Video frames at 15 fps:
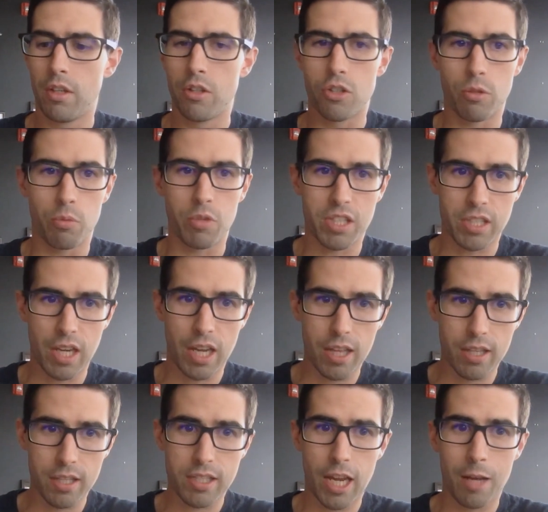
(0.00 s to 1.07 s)
Should we stay
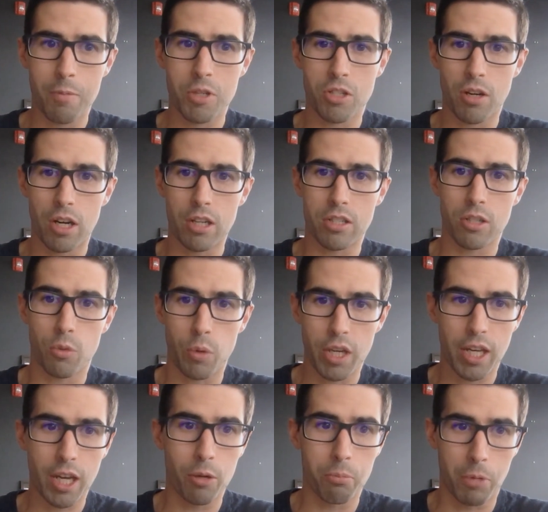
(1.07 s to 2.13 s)
the same and try to
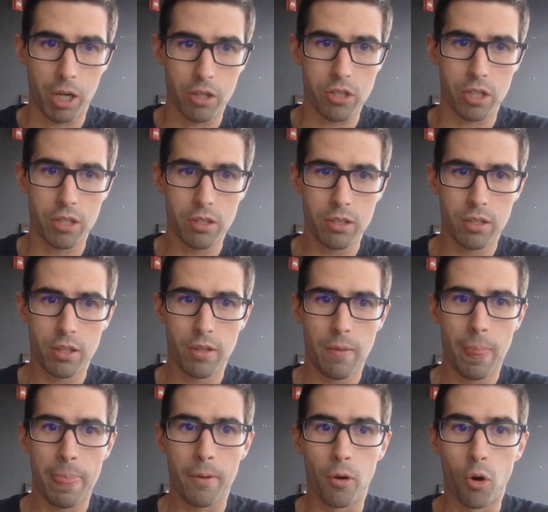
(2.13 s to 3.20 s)
squeak out margin?
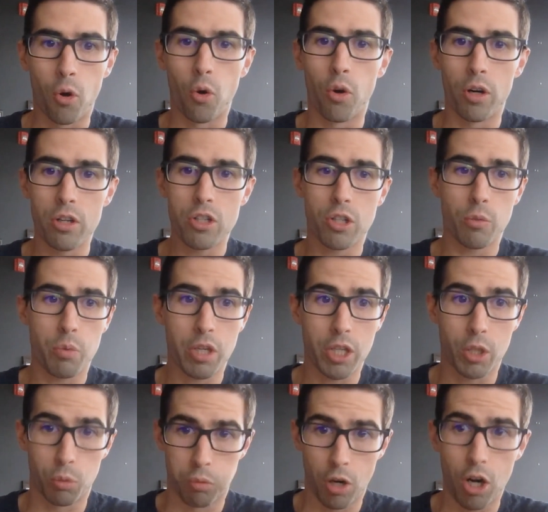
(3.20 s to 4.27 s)
Or should
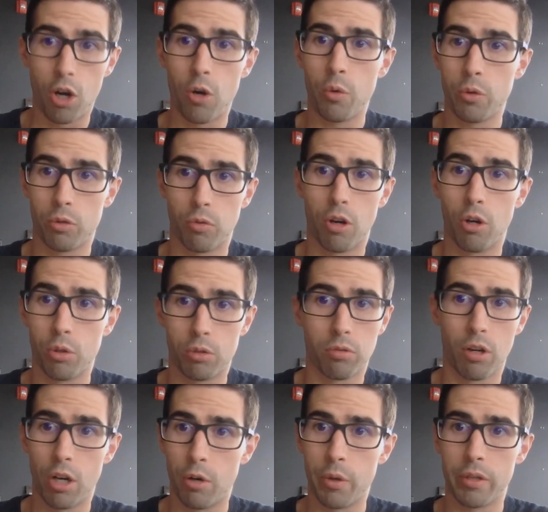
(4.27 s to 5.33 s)
we grow
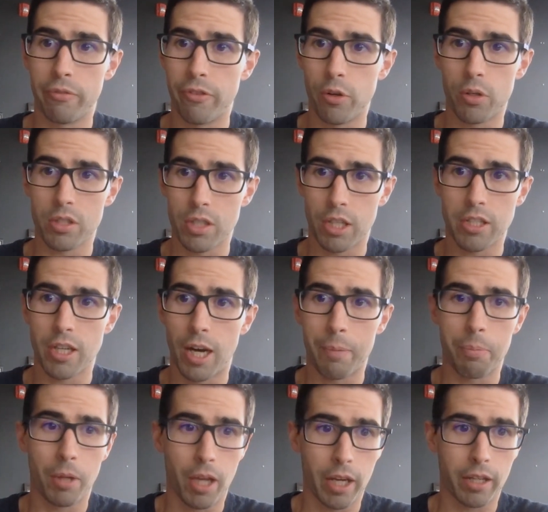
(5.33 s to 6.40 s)
and focus on
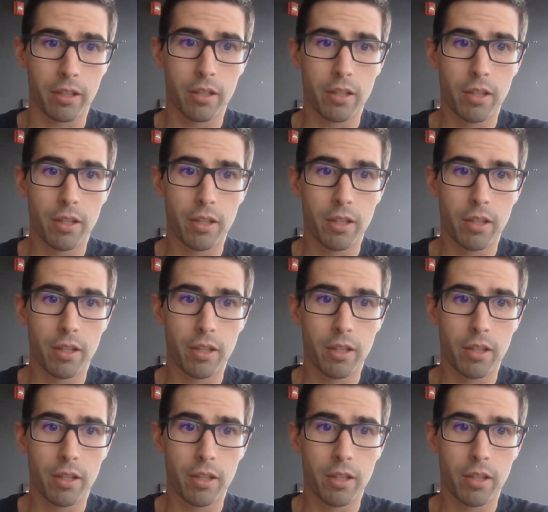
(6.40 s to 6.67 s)
top line?